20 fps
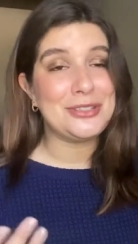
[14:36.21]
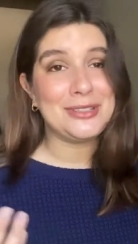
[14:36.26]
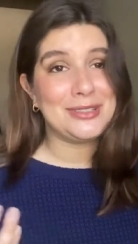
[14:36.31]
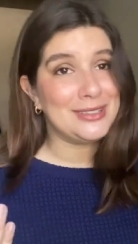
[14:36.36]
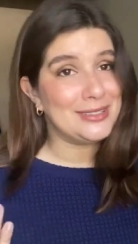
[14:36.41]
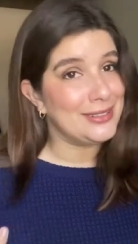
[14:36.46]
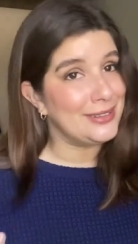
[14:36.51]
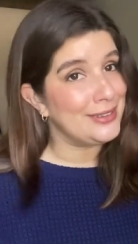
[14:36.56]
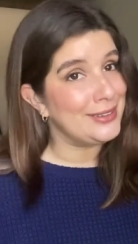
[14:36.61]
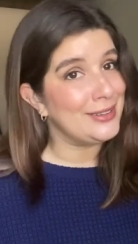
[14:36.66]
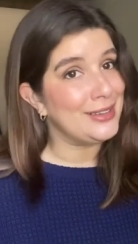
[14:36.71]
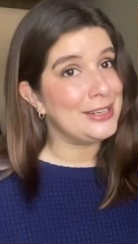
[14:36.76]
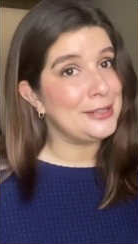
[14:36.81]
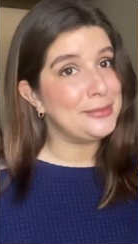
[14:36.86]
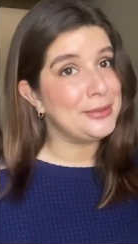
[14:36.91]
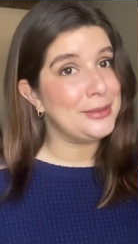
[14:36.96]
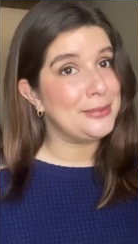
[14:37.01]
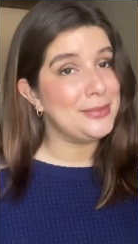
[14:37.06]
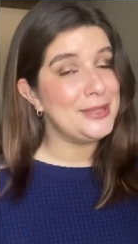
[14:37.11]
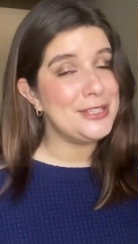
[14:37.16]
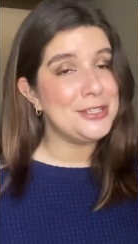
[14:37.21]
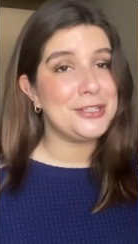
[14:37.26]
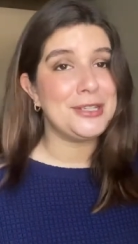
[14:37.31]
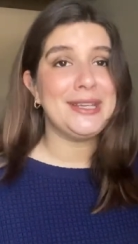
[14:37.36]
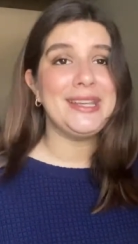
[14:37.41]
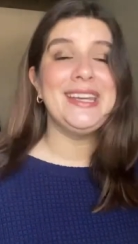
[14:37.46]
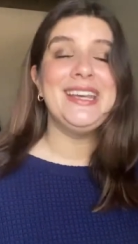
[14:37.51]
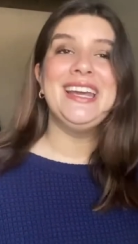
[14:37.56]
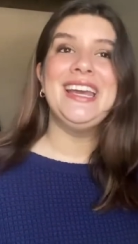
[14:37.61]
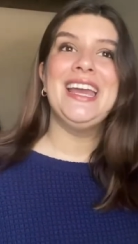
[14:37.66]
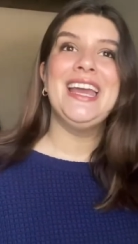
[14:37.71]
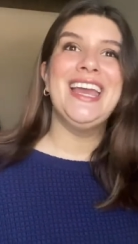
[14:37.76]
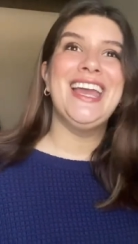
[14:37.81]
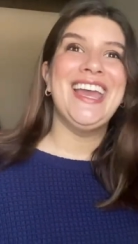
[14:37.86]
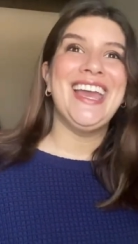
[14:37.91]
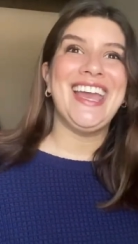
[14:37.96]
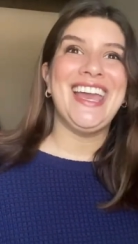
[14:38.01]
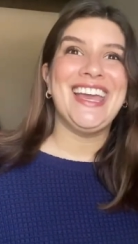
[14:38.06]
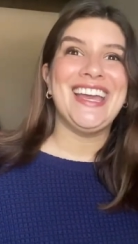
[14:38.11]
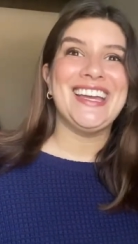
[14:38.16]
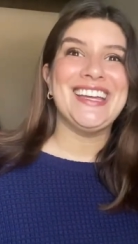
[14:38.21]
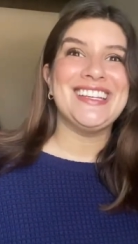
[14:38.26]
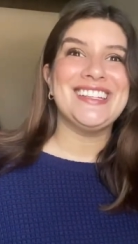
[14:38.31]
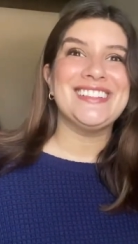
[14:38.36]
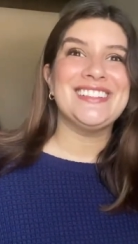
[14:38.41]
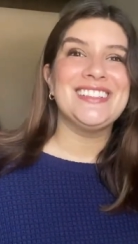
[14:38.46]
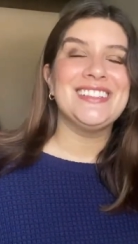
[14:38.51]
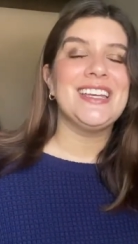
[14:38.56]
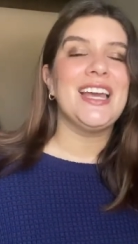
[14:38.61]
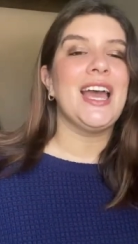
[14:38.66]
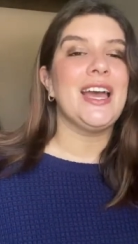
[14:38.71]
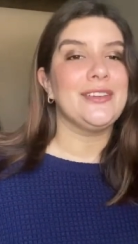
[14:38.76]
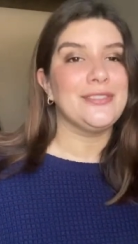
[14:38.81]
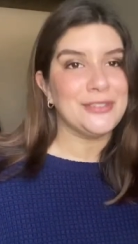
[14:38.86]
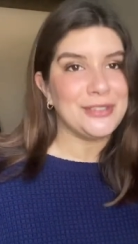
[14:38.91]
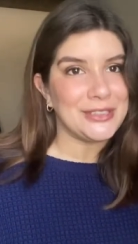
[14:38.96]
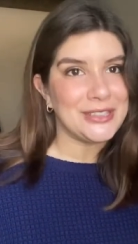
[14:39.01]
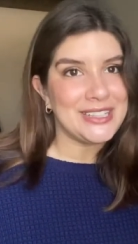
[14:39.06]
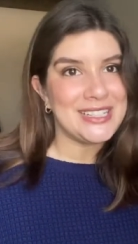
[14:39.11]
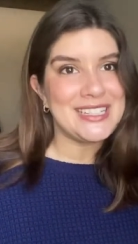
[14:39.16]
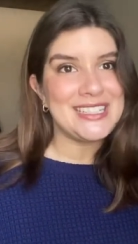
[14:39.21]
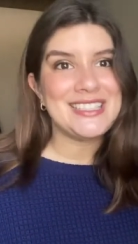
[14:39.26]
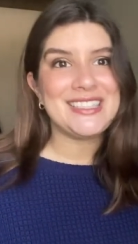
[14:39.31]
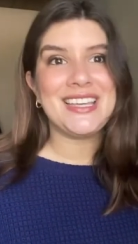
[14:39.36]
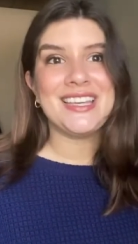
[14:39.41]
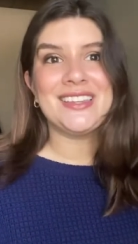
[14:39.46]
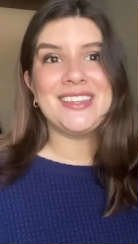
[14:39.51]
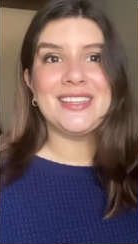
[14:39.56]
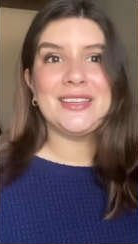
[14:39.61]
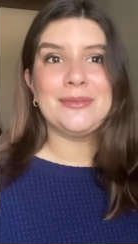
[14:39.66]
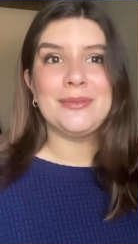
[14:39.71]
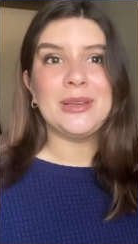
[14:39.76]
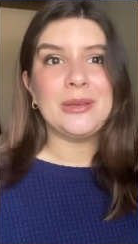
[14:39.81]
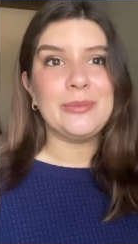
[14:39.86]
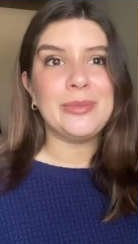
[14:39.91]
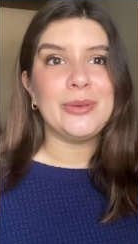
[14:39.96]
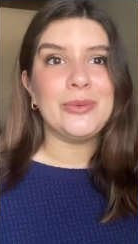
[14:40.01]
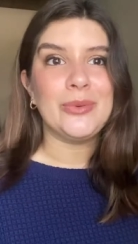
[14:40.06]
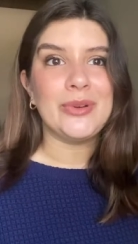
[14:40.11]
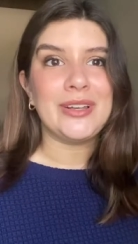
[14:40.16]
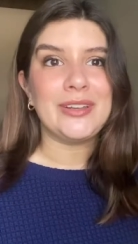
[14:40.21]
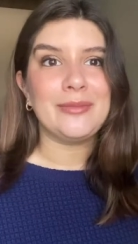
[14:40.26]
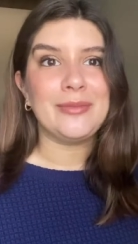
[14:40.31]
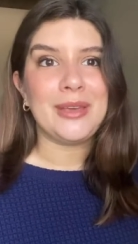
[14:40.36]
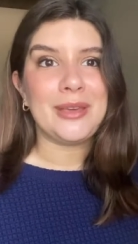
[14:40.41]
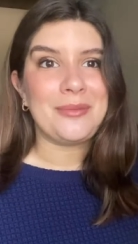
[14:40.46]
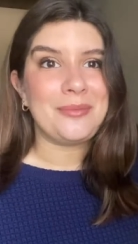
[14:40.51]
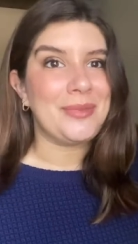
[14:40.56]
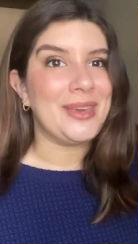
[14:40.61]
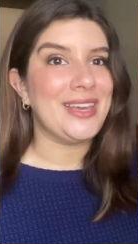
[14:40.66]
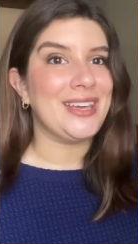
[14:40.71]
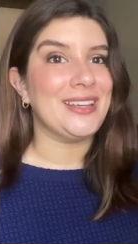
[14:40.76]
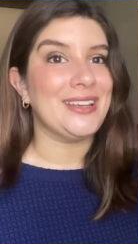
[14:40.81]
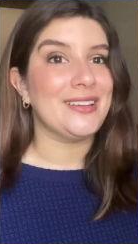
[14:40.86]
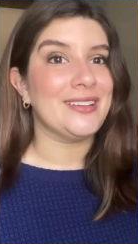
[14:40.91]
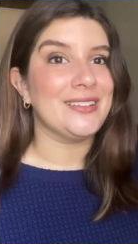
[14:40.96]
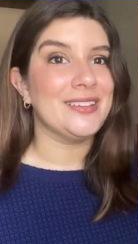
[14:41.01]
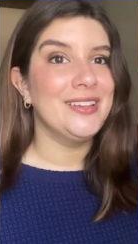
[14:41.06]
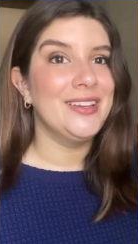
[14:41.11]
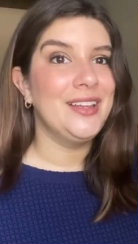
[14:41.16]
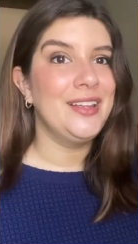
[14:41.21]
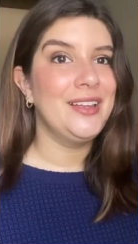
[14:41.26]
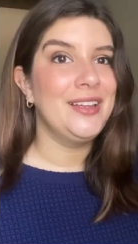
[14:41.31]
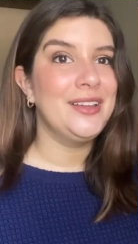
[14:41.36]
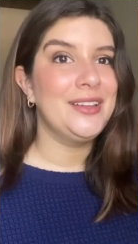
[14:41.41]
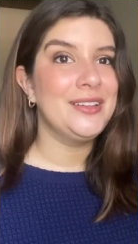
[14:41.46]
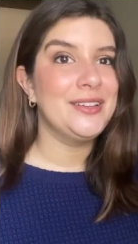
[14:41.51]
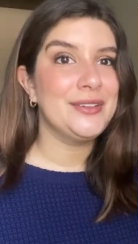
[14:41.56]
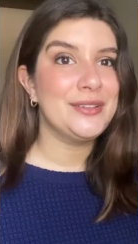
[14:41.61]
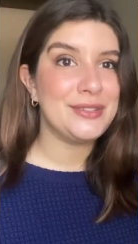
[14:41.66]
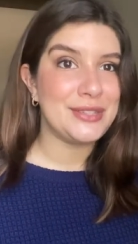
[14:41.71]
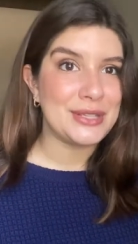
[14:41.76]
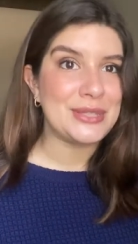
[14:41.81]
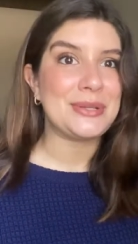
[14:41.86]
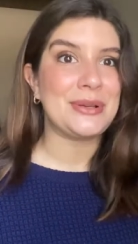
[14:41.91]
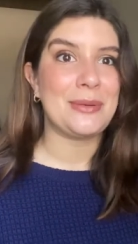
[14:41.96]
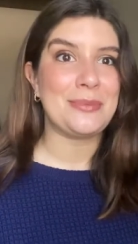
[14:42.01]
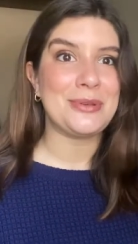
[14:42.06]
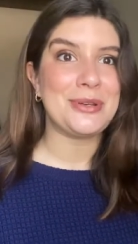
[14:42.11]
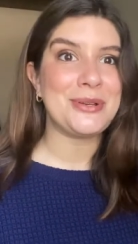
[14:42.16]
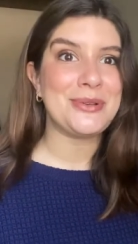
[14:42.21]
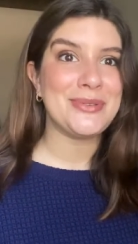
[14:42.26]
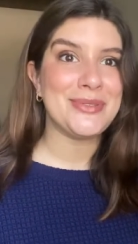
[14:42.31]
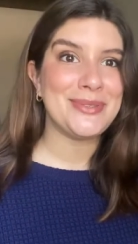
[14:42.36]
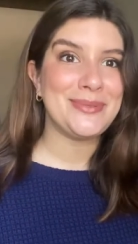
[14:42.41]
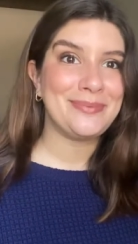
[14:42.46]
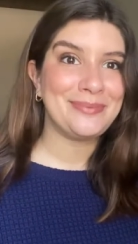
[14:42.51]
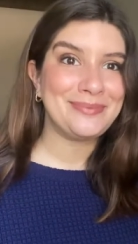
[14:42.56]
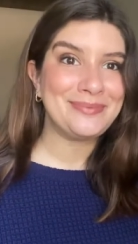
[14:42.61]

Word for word: You know, you gotta be beachy and effortless, I think might be one of my main descriptors.